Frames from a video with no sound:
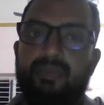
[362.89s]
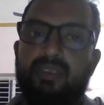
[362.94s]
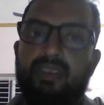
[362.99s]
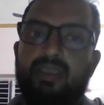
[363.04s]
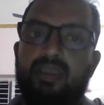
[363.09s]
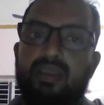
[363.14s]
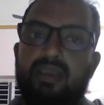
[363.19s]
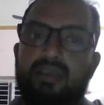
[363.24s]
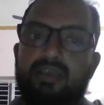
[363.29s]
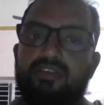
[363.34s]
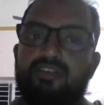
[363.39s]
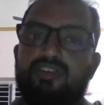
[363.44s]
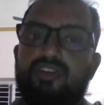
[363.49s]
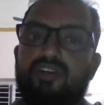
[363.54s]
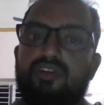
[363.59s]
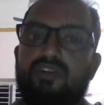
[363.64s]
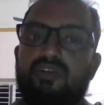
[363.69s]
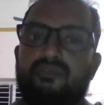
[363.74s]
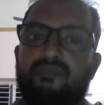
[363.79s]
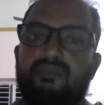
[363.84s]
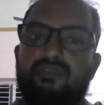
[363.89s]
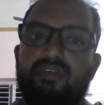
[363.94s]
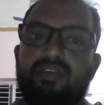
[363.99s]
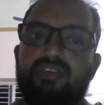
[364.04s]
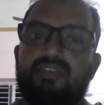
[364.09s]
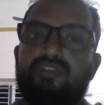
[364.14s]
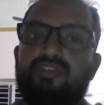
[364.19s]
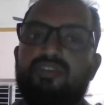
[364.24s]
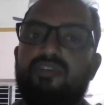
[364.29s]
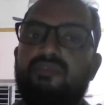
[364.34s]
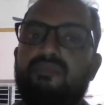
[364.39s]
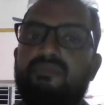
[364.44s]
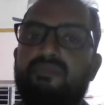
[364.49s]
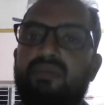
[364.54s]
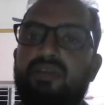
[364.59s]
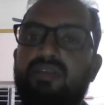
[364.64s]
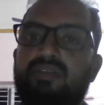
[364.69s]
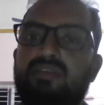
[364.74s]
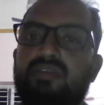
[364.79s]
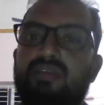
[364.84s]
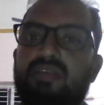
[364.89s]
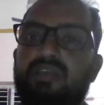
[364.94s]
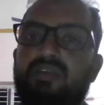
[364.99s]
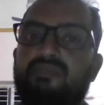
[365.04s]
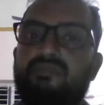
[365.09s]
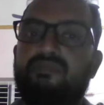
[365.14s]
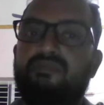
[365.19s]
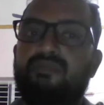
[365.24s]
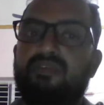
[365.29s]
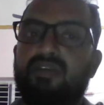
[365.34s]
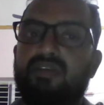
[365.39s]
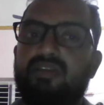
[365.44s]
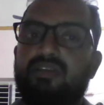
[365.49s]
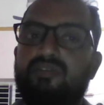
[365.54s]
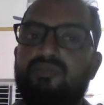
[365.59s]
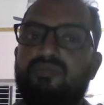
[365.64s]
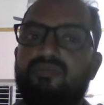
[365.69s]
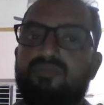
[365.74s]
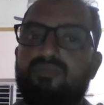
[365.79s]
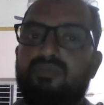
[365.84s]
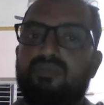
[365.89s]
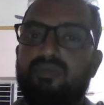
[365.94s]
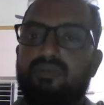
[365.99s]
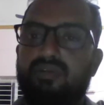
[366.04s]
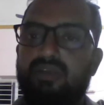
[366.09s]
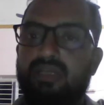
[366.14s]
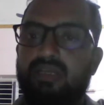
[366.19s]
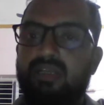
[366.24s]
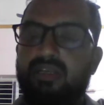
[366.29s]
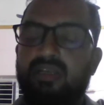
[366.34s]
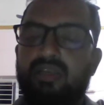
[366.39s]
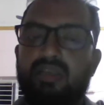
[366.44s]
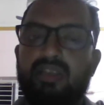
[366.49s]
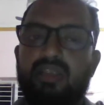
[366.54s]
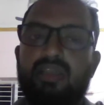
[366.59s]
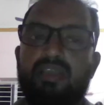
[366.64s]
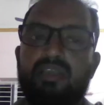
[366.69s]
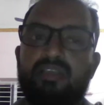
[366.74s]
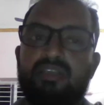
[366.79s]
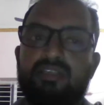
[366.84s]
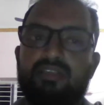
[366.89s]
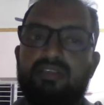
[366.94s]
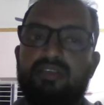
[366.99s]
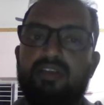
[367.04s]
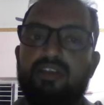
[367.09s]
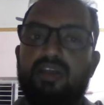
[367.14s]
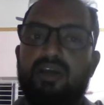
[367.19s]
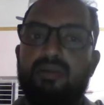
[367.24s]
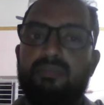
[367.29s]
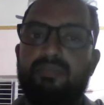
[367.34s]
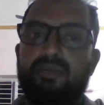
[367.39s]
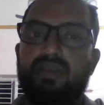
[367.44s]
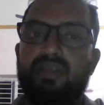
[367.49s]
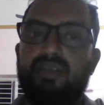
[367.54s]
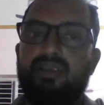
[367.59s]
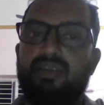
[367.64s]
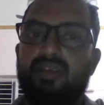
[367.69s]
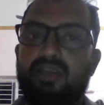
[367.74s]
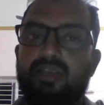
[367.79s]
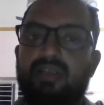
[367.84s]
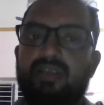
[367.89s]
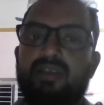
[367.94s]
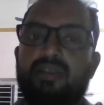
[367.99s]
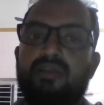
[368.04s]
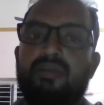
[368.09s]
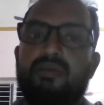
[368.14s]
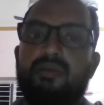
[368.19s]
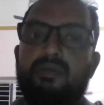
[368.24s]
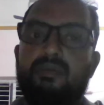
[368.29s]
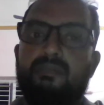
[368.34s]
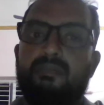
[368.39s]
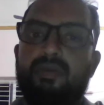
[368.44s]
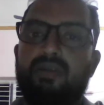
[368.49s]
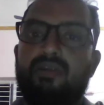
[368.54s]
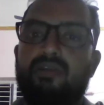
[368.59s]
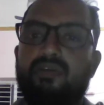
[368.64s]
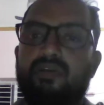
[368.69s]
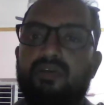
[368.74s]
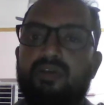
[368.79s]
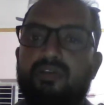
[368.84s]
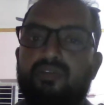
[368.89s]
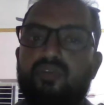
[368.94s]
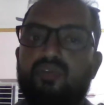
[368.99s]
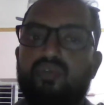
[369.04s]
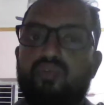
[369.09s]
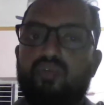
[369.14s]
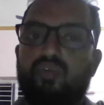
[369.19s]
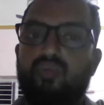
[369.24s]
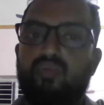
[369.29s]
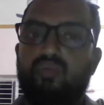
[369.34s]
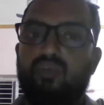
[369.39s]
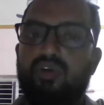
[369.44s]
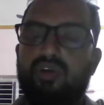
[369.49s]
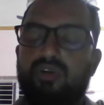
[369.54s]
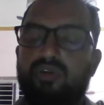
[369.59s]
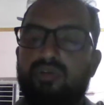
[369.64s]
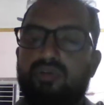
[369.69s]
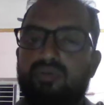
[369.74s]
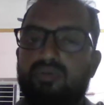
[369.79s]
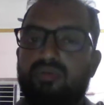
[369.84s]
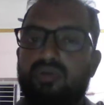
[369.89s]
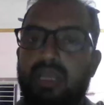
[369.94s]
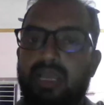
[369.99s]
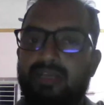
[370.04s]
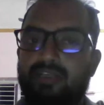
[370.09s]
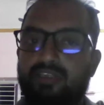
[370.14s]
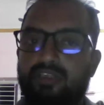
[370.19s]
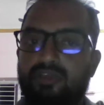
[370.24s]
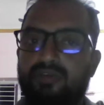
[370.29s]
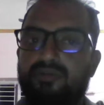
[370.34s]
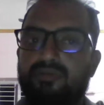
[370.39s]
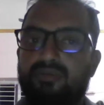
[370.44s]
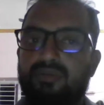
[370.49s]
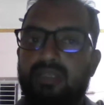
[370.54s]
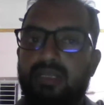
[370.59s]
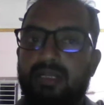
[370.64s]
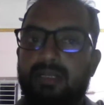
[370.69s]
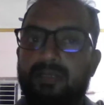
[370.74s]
Instead of means if you done a insert, update, delete, but you don't want to execute that.